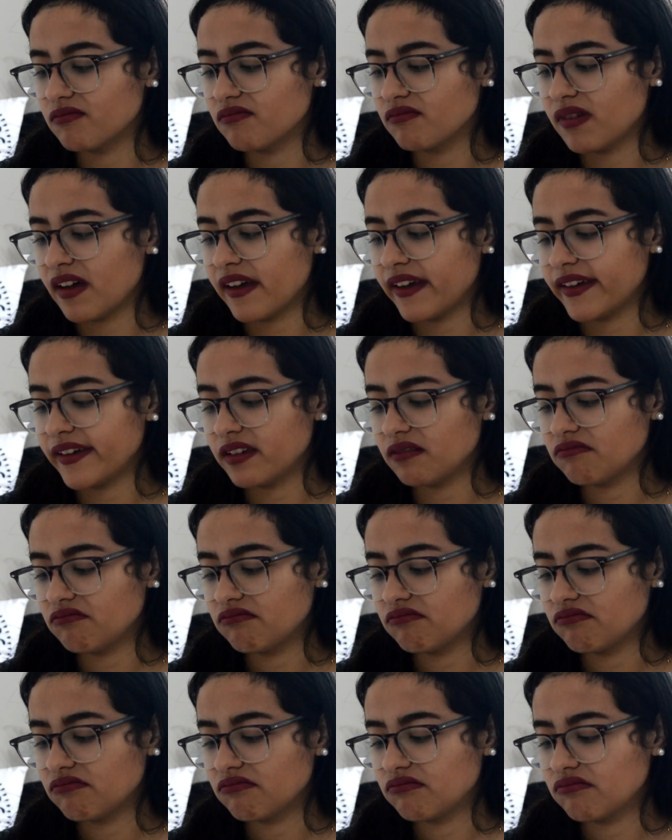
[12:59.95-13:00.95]
by
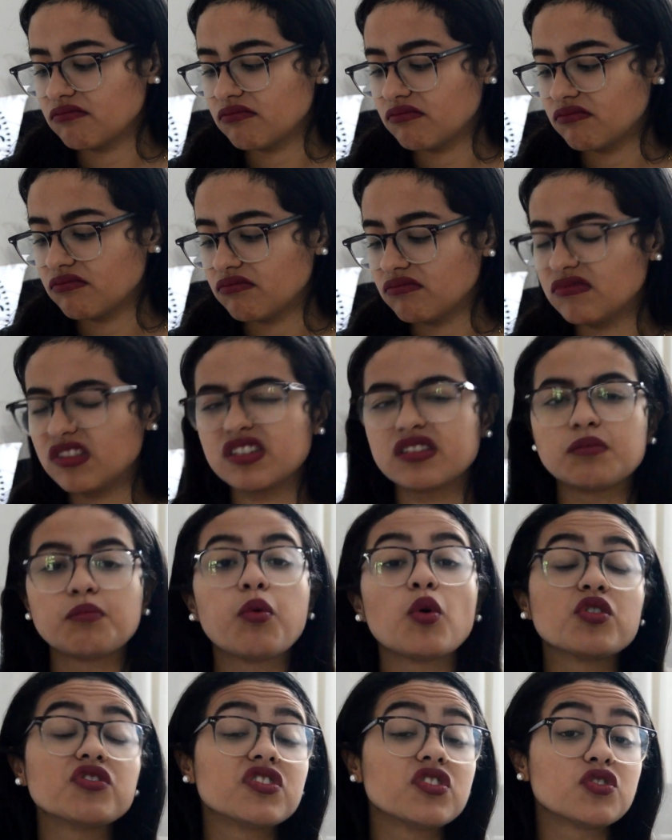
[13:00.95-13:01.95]

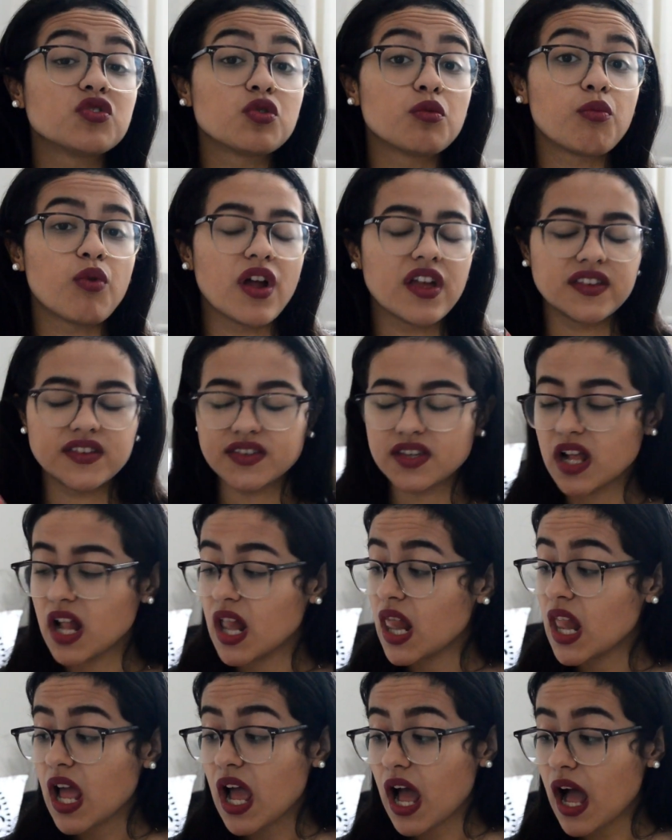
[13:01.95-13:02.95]
disappointing surprise.
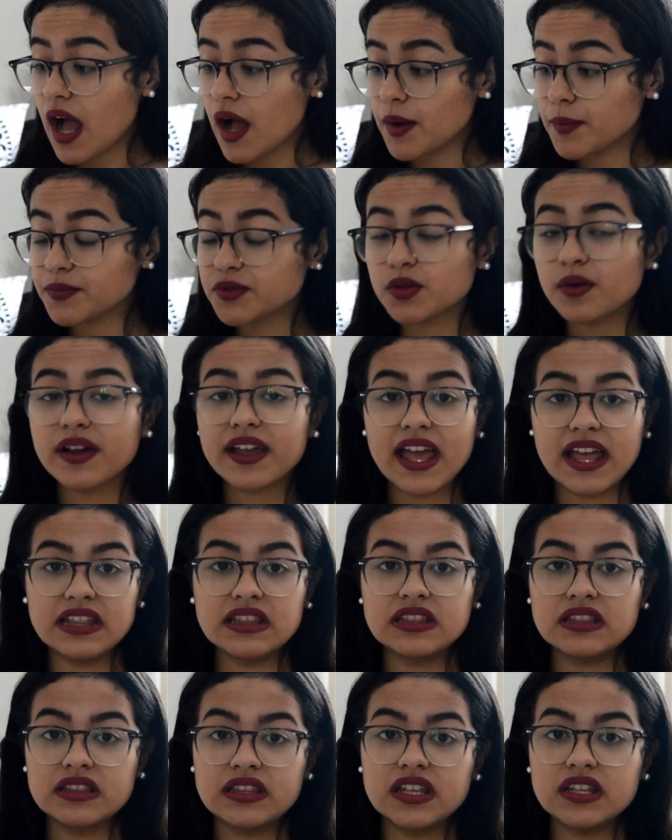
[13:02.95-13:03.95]
So
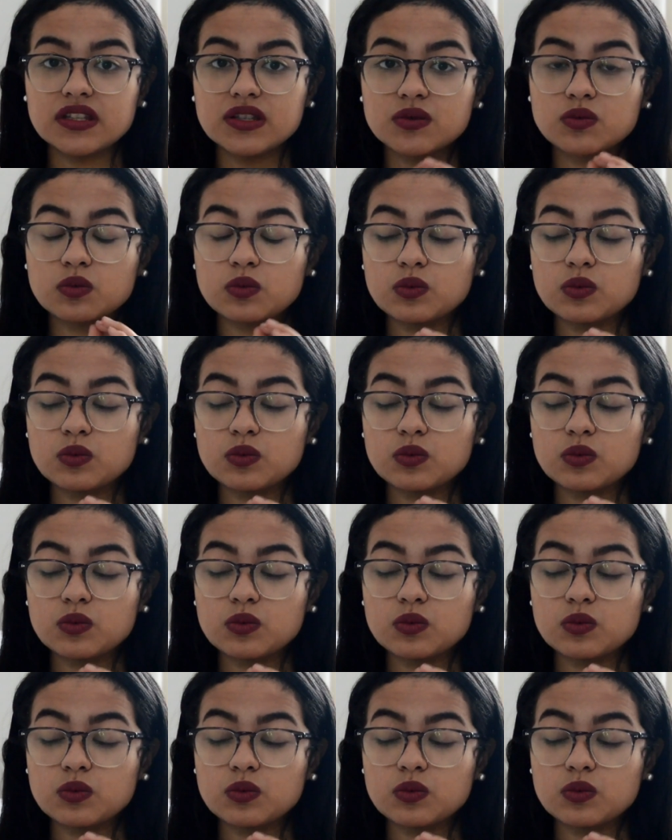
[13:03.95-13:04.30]
again, this